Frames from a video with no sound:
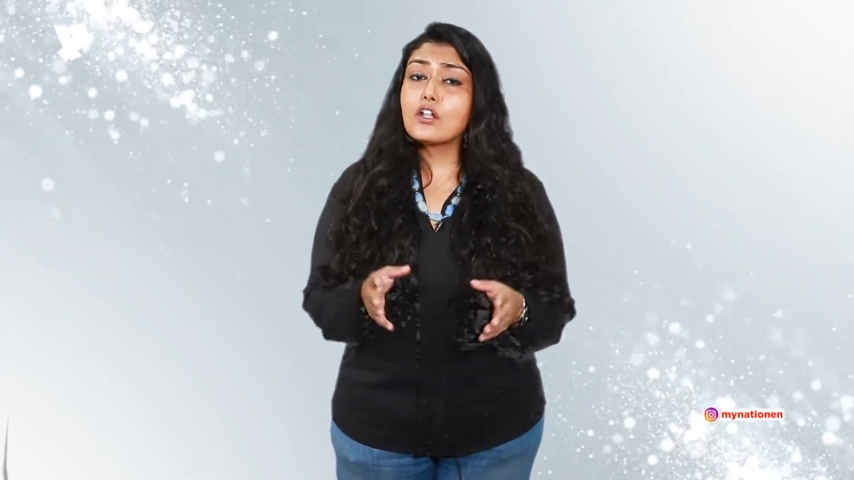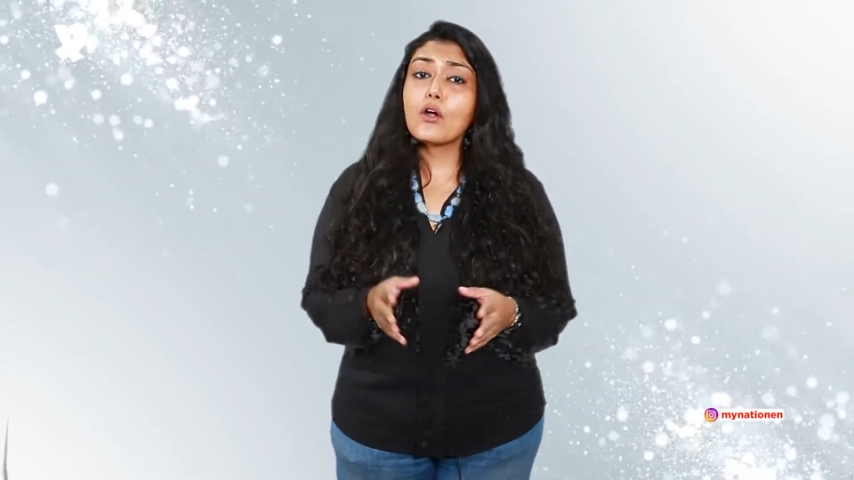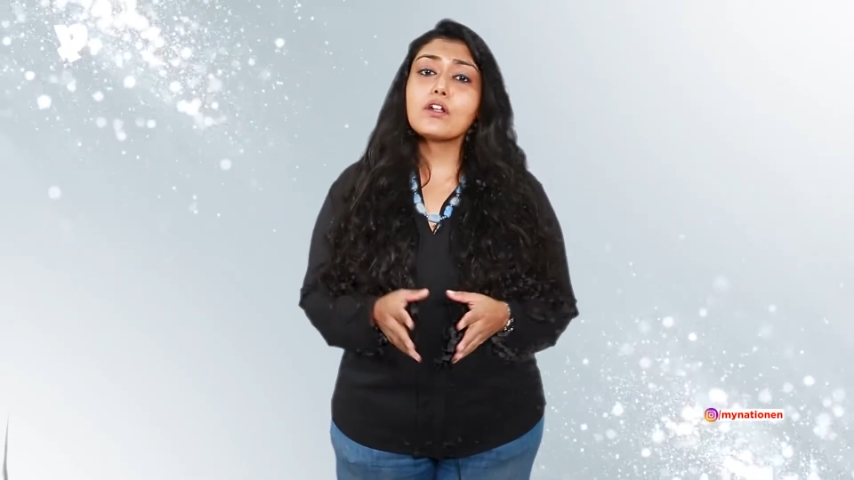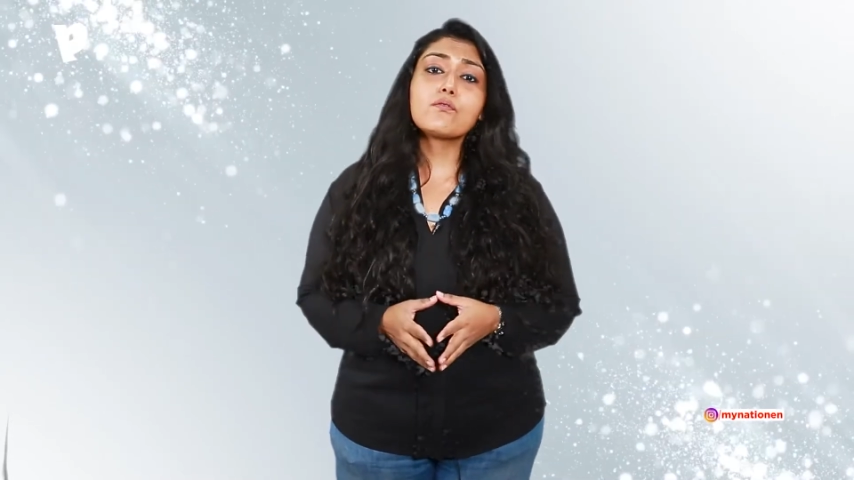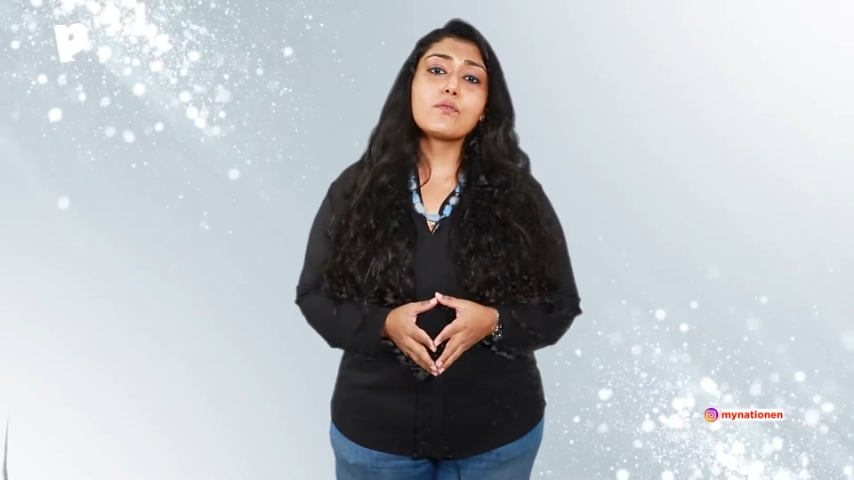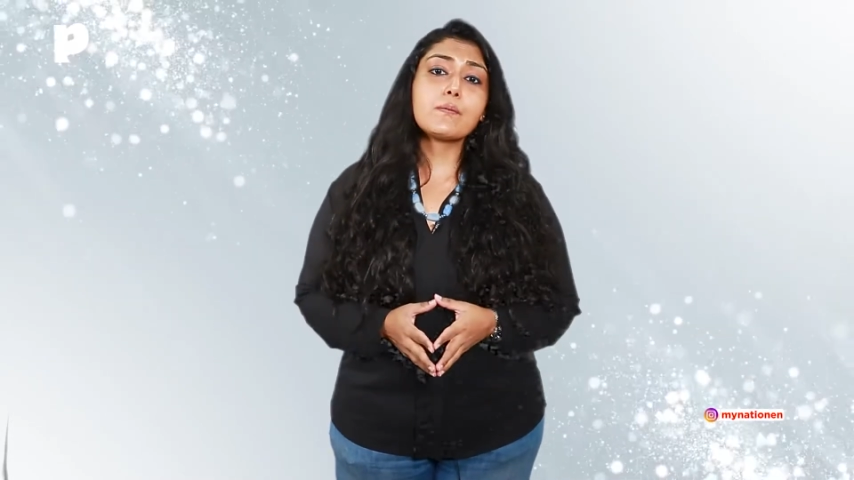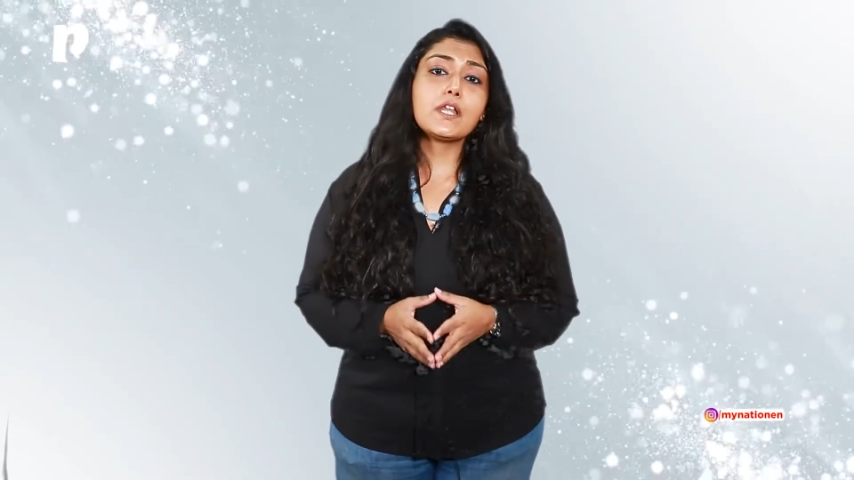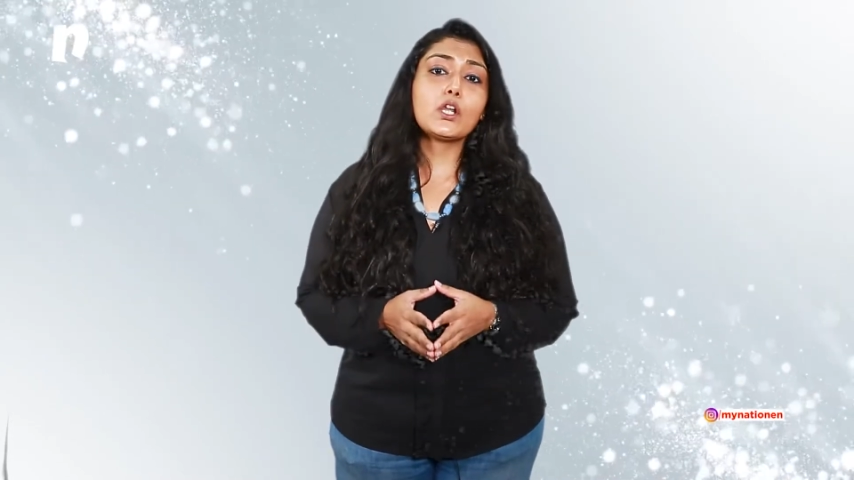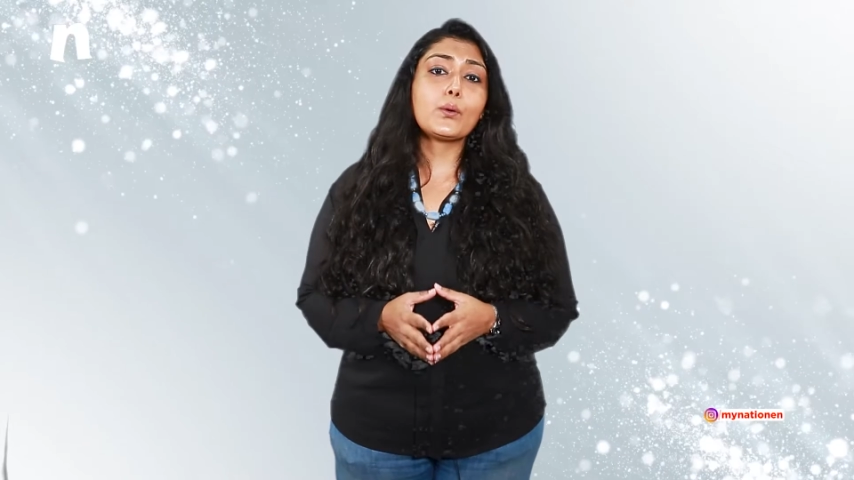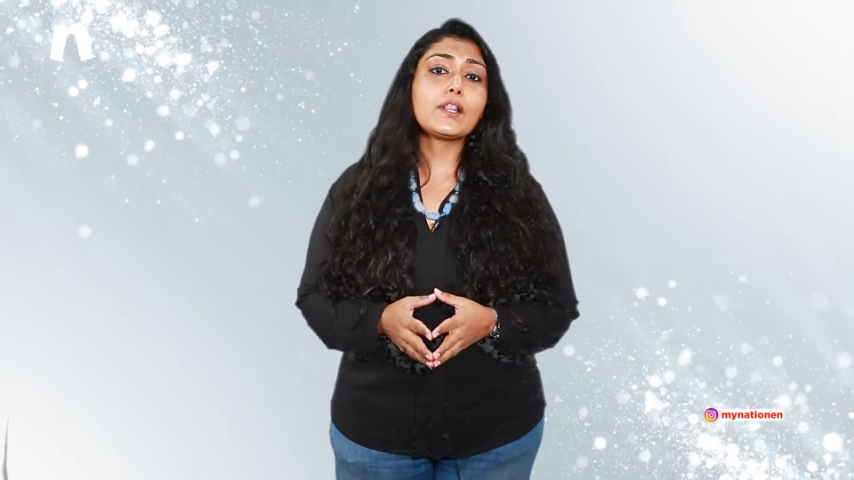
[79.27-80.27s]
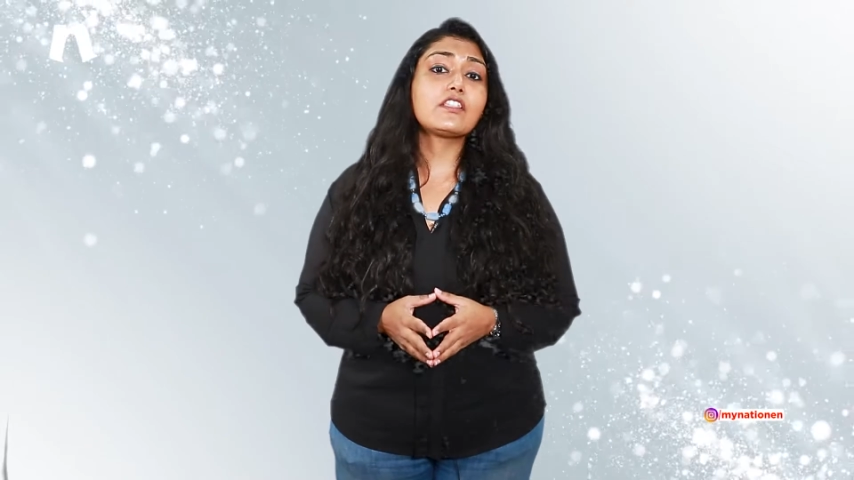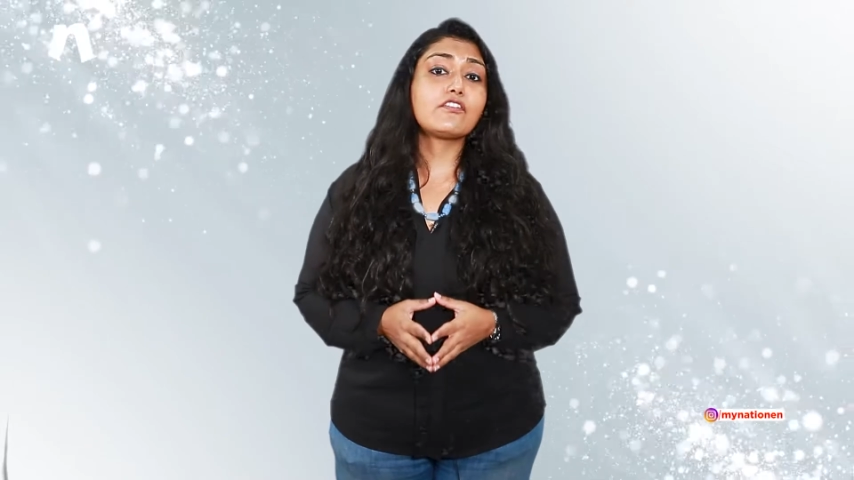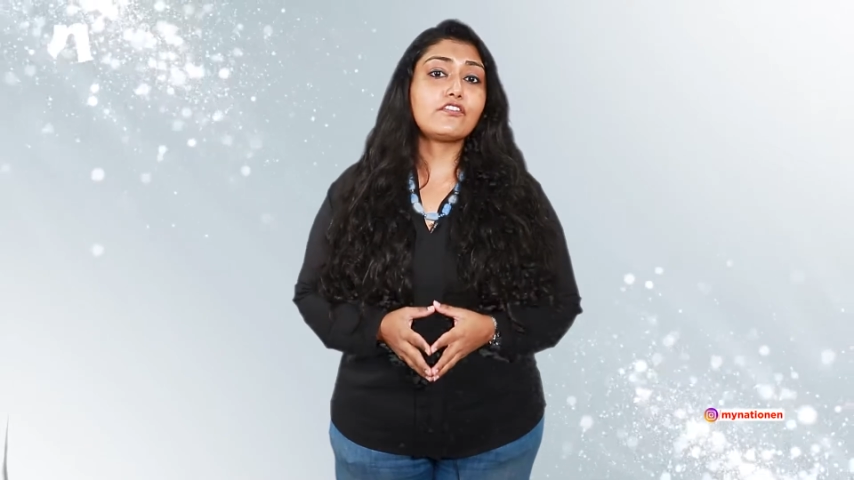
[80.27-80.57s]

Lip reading: lot of women quit the